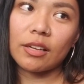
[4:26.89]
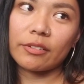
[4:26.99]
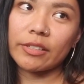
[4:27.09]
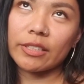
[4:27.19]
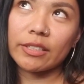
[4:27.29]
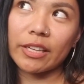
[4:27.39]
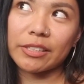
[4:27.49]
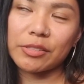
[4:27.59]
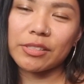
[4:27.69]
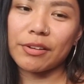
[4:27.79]
I really
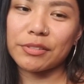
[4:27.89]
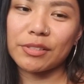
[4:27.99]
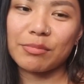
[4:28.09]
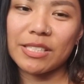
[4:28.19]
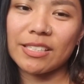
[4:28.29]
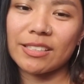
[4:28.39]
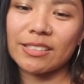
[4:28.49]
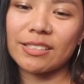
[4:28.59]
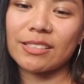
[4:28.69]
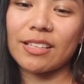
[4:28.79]
like those houses
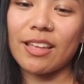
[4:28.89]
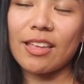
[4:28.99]
because